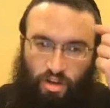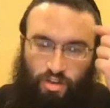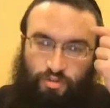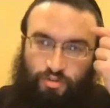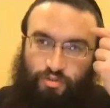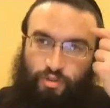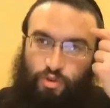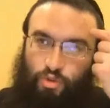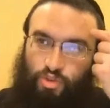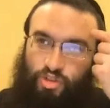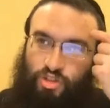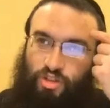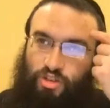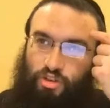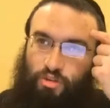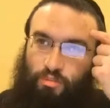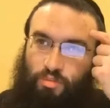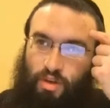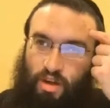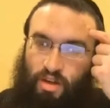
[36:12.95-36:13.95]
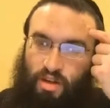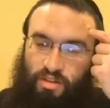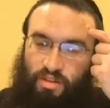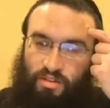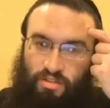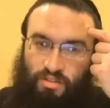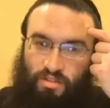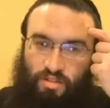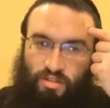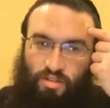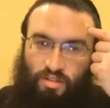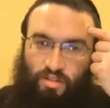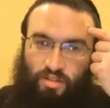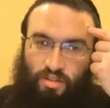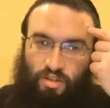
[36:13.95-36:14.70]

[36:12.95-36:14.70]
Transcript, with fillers: confusion in your mind,